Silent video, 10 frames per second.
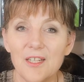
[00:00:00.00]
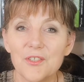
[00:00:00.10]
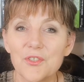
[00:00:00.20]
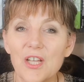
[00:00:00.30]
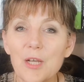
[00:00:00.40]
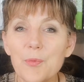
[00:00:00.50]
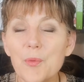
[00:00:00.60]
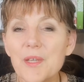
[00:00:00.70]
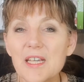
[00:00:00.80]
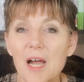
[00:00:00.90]
To help you
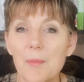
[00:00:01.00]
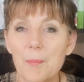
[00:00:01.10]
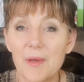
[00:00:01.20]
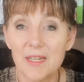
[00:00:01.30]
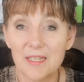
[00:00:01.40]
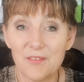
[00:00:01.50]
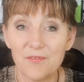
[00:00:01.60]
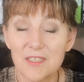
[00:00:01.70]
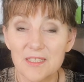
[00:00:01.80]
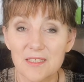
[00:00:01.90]
become a better
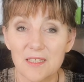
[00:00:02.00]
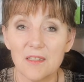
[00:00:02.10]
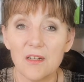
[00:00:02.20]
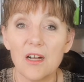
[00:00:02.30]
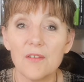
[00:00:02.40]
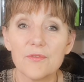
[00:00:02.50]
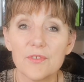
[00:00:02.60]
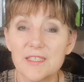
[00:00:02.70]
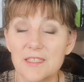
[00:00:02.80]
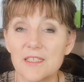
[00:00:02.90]
investor, I've
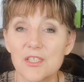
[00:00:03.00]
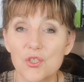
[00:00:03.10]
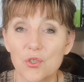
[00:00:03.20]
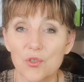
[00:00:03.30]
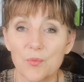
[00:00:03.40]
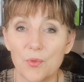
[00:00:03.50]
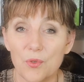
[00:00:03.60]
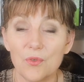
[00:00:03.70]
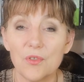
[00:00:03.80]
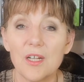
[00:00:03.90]
written a short
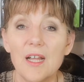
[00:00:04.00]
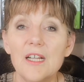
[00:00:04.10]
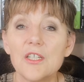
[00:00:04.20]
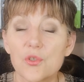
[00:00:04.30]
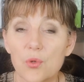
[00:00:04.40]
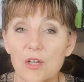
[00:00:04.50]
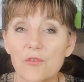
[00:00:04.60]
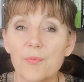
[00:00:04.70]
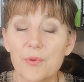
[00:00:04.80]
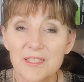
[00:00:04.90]
book,
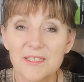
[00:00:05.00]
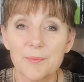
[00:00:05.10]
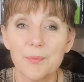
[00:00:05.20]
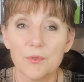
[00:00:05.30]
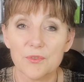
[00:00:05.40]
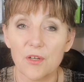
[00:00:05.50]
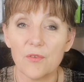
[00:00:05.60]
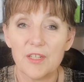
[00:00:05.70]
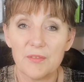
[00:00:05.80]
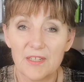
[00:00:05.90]
12 Principles of
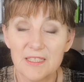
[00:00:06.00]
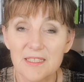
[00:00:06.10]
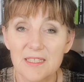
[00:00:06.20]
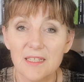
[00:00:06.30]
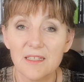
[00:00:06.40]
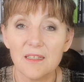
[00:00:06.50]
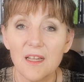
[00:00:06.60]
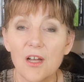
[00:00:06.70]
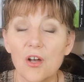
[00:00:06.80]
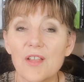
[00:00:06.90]
Investing,
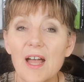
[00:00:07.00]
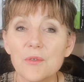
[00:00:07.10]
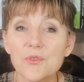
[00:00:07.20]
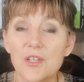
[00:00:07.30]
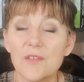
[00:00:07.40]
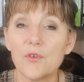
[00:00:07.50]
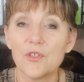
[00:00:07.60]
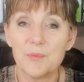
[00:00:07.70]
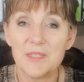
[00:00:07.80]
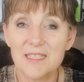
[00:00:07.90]
on how to
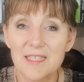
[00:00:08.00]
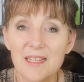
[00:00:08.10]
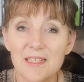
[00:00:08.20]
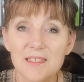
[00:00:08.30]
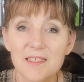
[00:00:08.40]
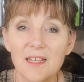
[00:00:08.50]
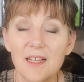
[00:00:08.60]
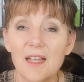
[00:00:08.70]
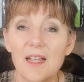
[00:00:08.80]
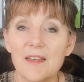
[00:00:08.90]
avoid mistakes
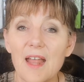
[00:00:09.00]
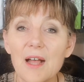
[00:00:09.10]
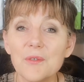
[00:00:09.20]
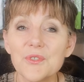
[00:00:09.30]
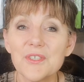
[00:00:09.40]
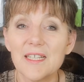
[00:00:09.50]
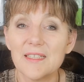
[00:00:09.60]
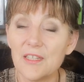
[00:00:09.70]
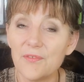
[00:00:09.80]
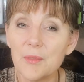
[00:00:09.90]
and how to
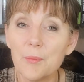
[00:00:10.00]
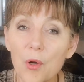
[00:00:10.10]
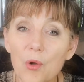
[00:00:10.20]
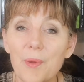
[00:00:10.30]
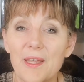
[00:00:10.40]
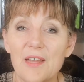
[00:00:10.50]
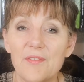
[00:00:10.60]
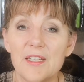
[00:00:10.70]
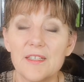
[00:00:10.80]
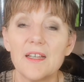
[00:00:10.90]
get even more
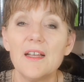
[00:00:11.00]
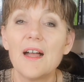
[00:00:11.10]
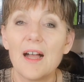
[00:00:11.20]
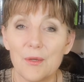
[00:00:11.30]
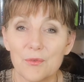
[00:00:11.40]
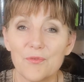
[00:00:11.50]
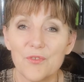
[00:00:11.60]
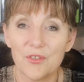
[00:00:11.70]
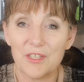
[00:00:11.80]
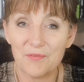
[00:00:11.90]
benefit out of
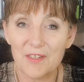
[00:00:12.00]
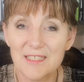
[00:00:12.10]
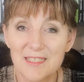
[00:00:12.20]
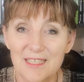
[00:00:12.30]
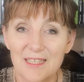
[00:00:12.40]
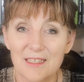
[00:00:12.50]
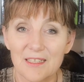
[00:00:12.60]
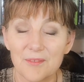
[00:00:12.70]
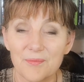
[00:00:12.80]
your investing.